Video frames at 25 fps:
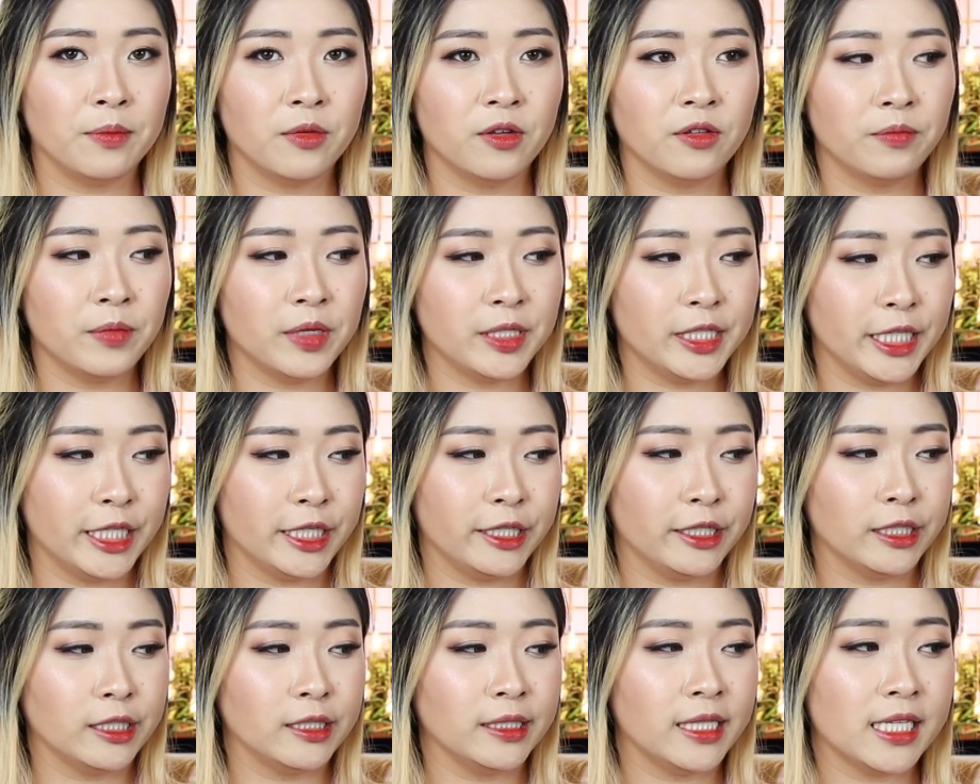of
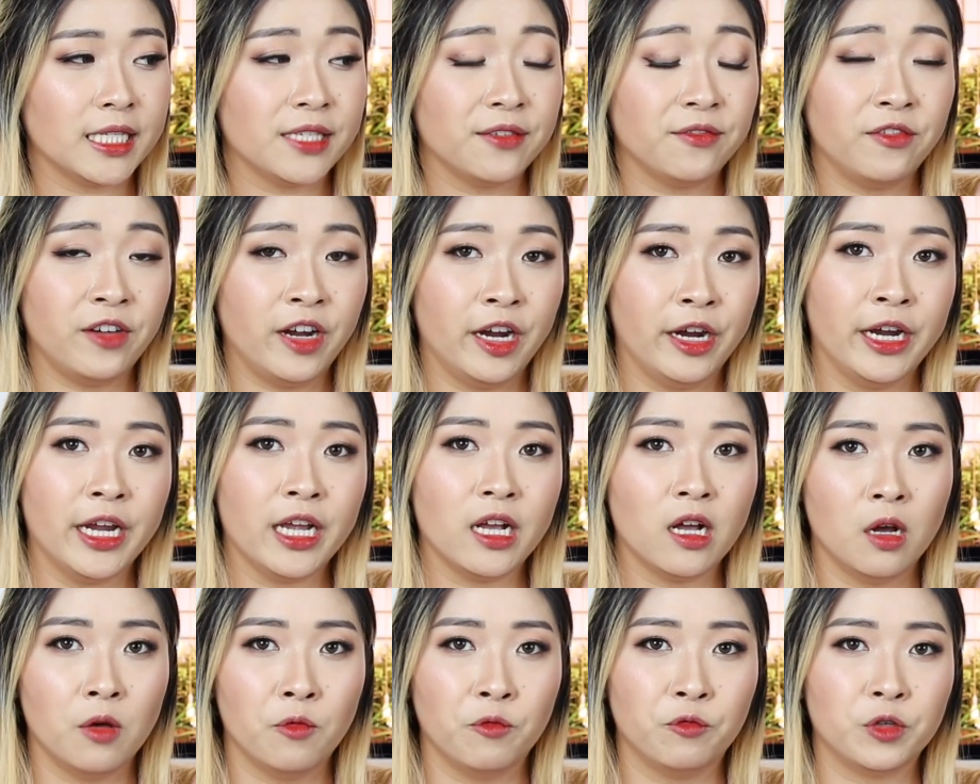material that's very
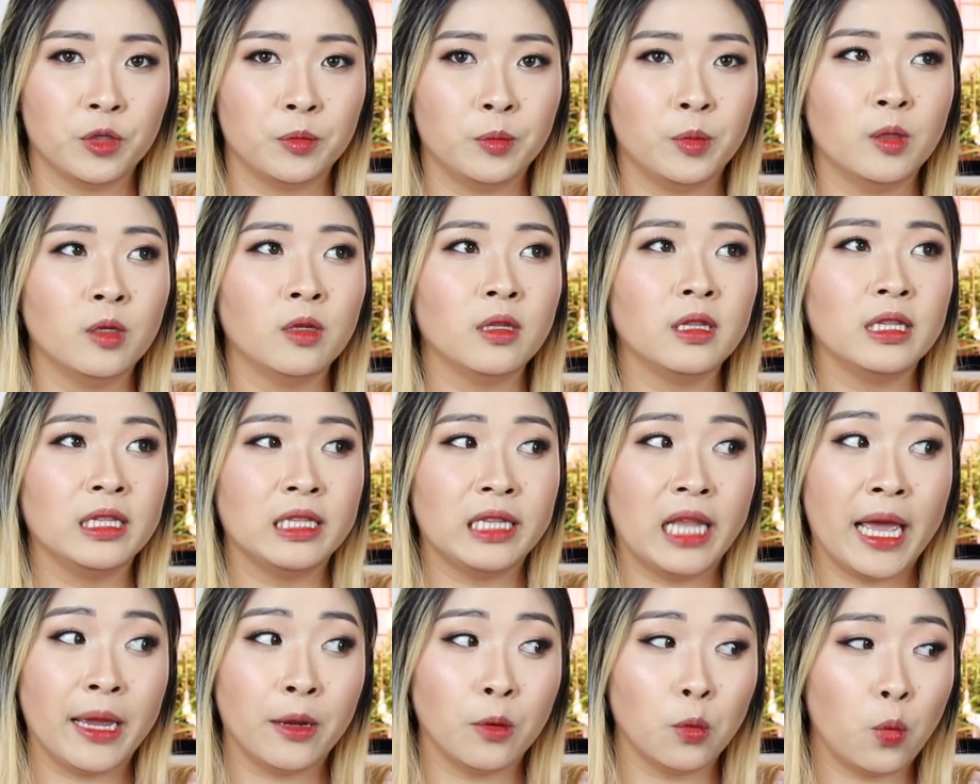comfortable,
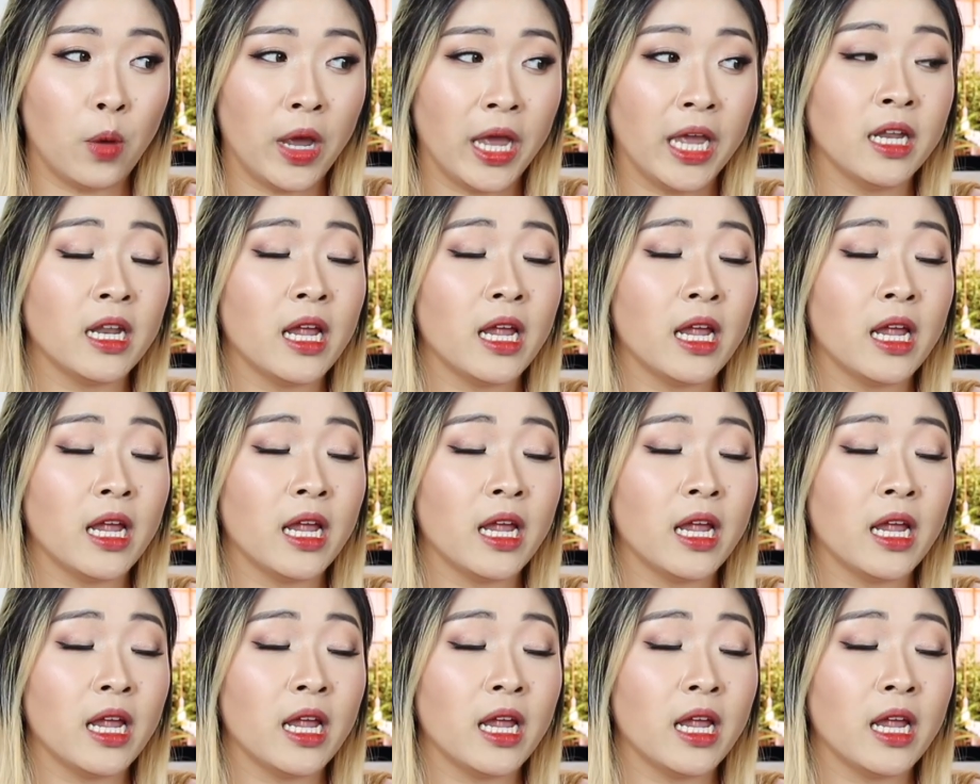lightweight,